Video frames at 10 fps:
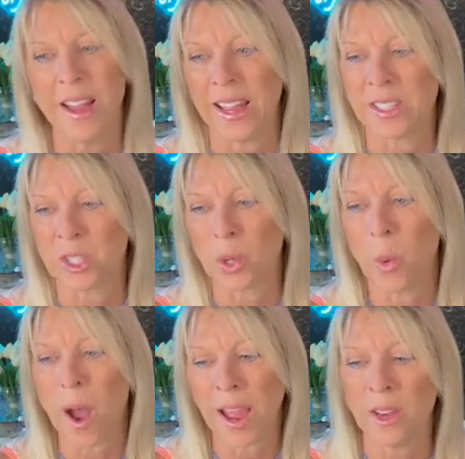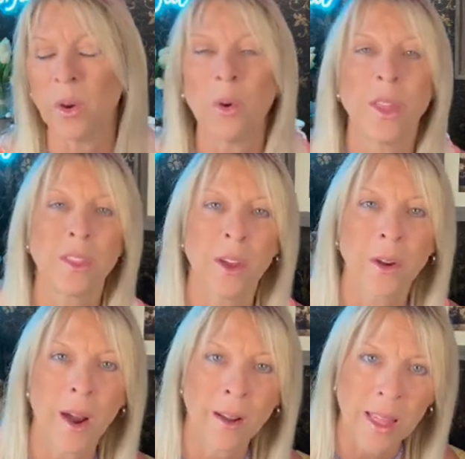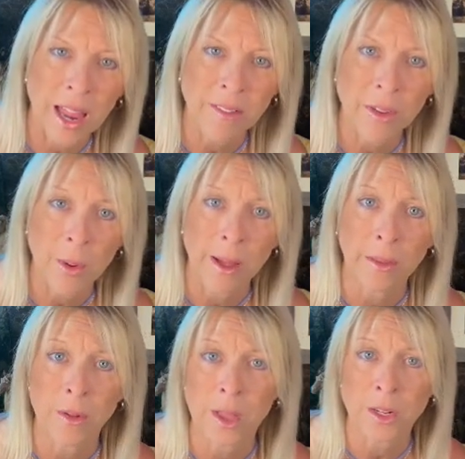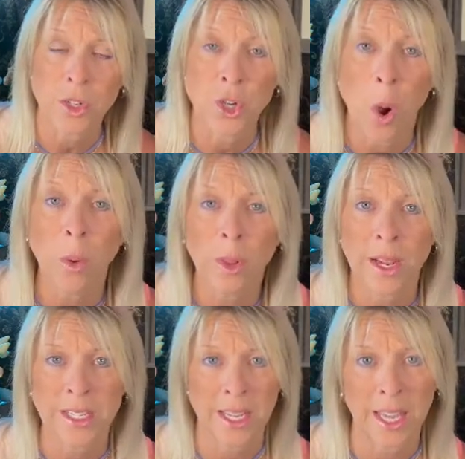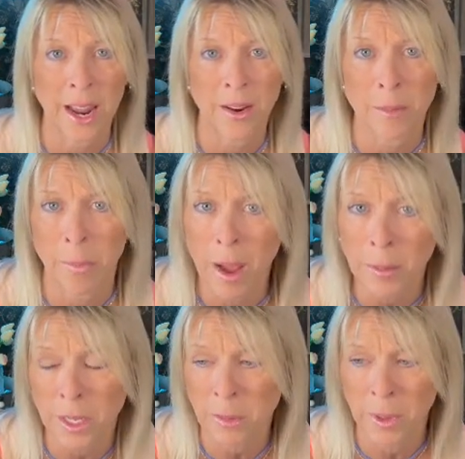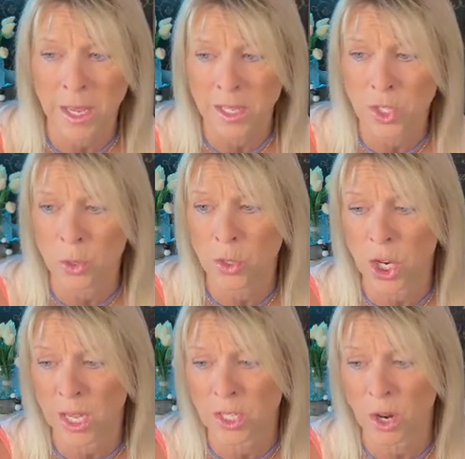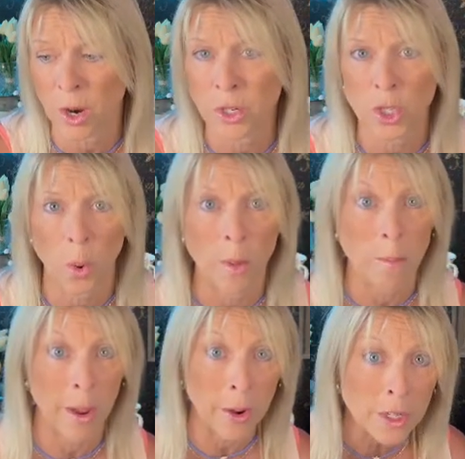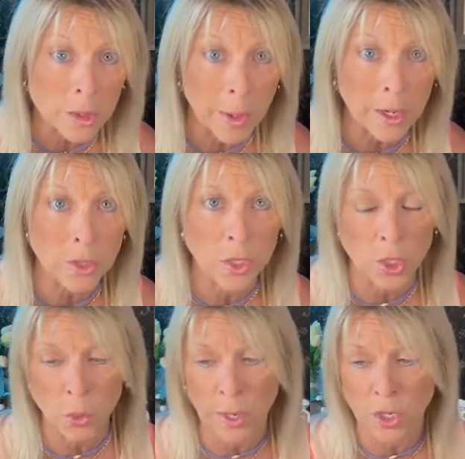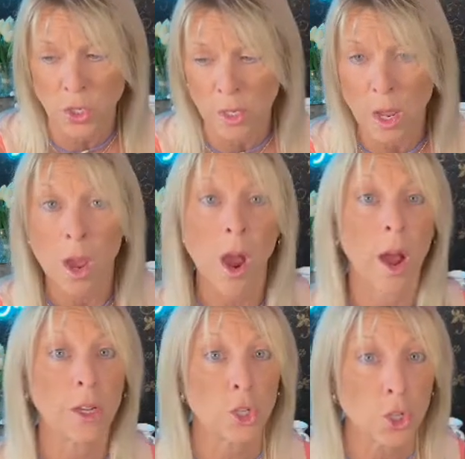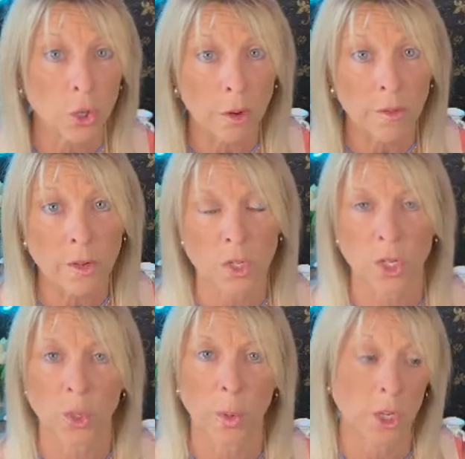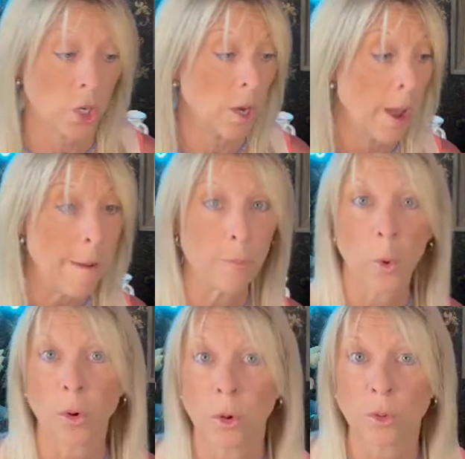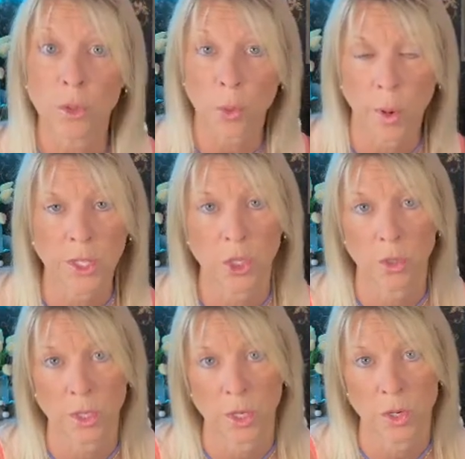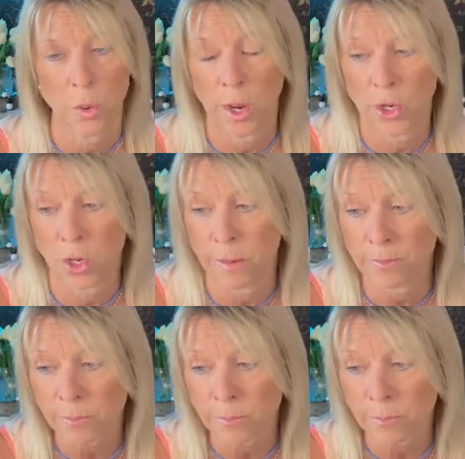And so I know that there are a lot of you out there that don't like to get out in public because you just are so embarrassed by your situation, unsure of your situation, or don't trust your situation.